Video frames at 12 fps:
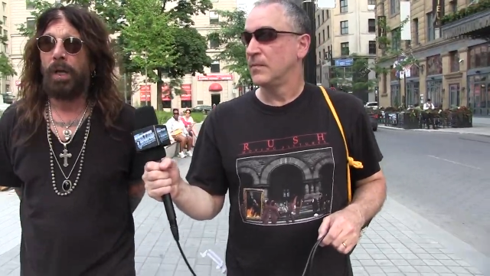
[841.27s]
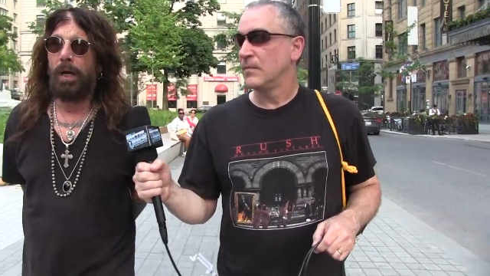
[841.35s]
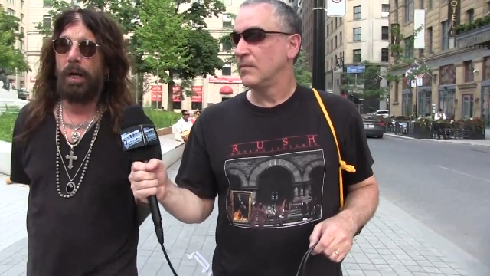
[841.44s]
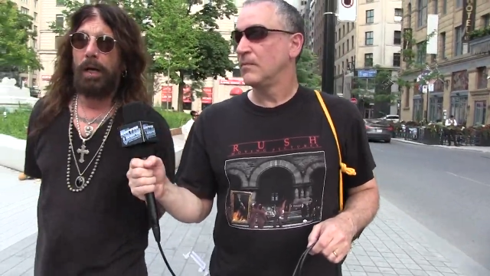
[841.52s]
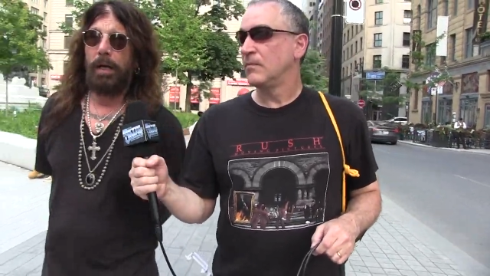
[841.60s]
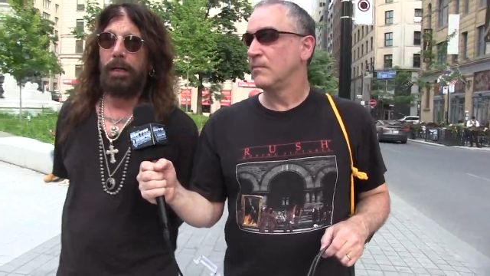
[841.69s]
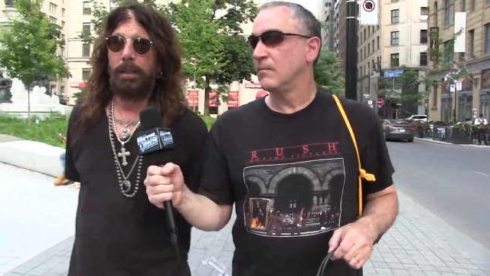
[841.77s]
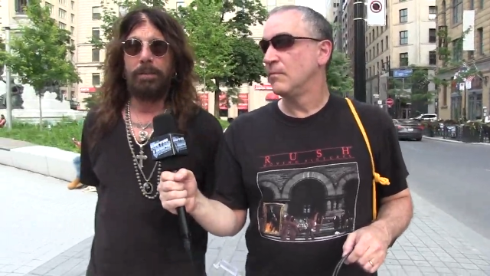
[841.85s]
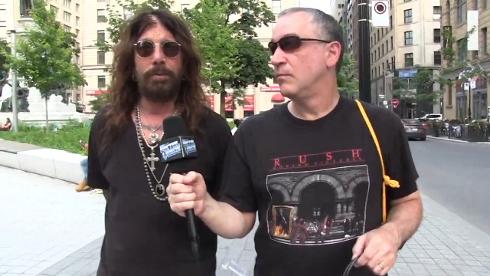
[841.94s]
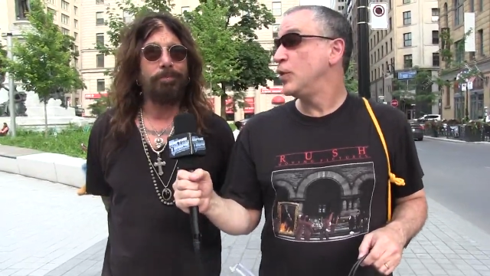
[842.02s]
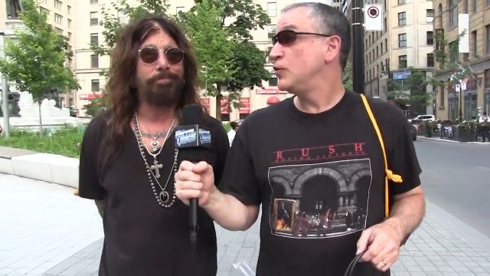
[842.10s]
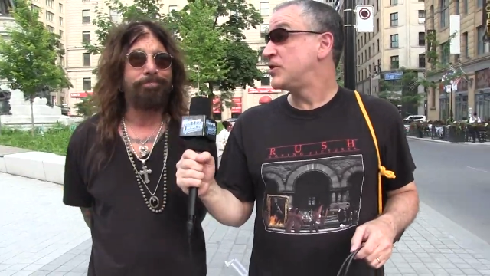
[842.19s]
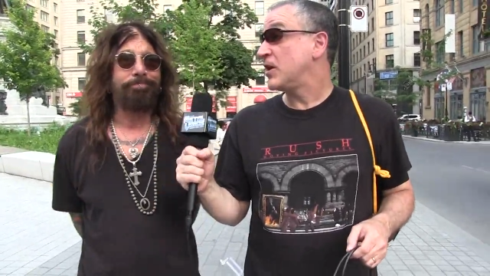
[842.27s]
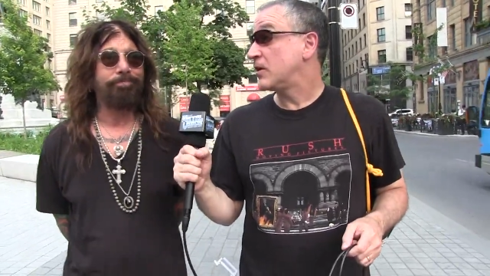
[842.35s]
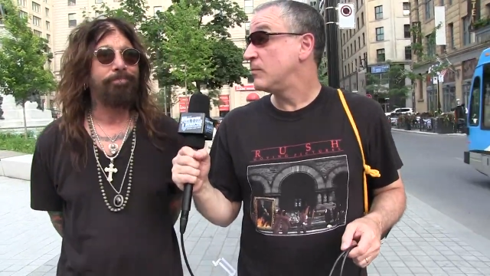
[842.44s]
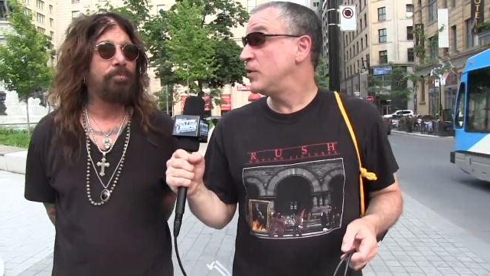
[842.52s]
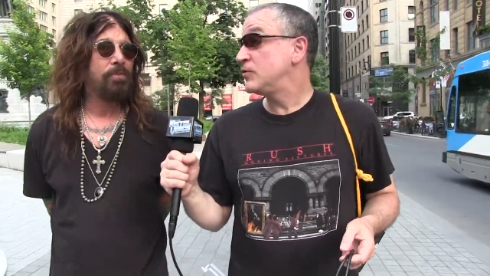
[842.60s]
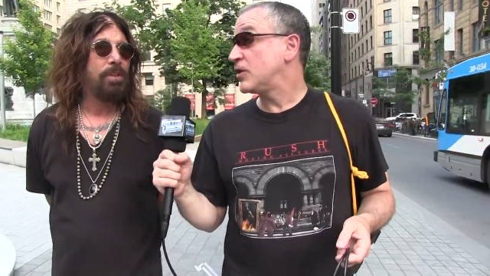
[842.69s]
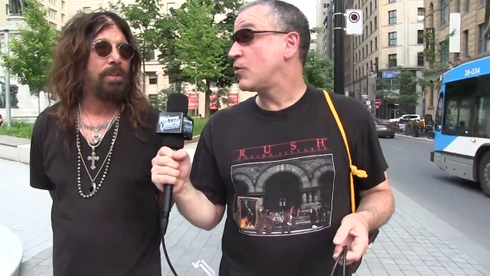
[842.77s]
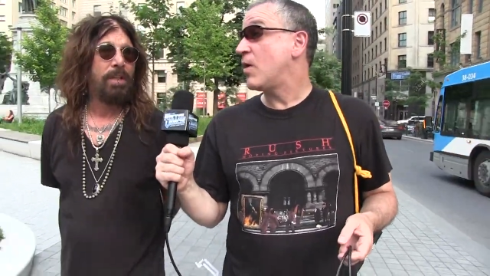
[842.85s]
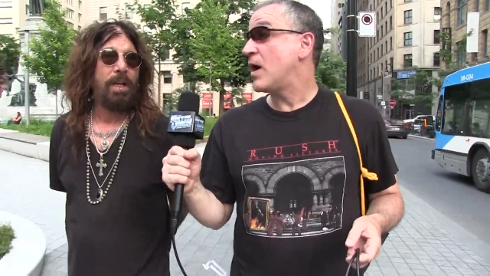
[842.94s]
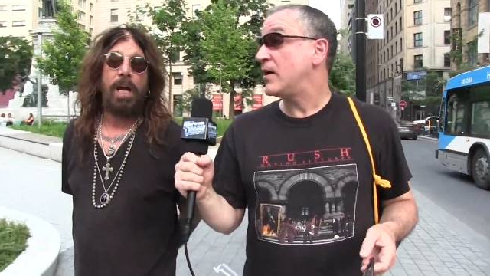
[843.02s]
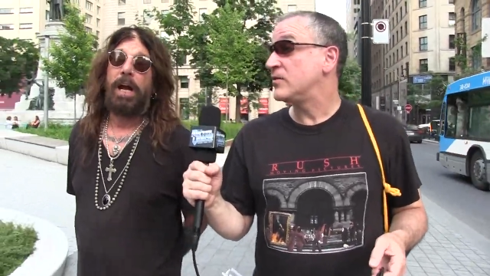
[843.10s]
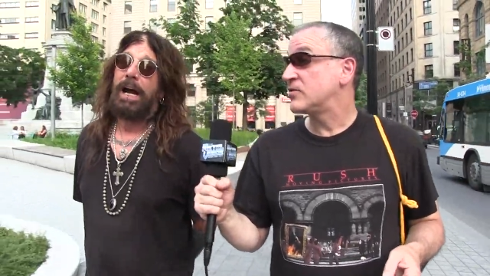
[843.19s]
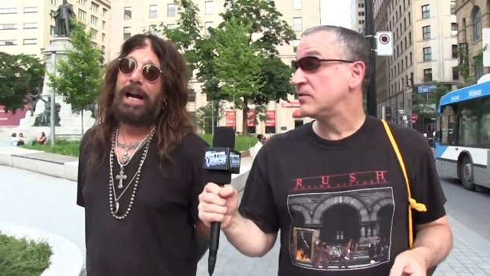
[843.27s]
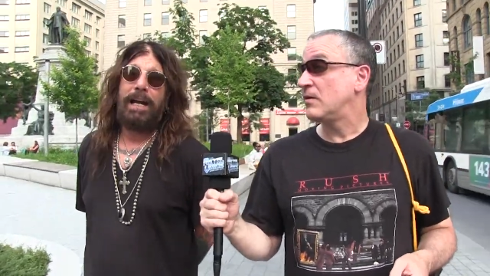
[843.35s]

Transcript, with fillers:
Speaker 1: Uh, music, music-wise.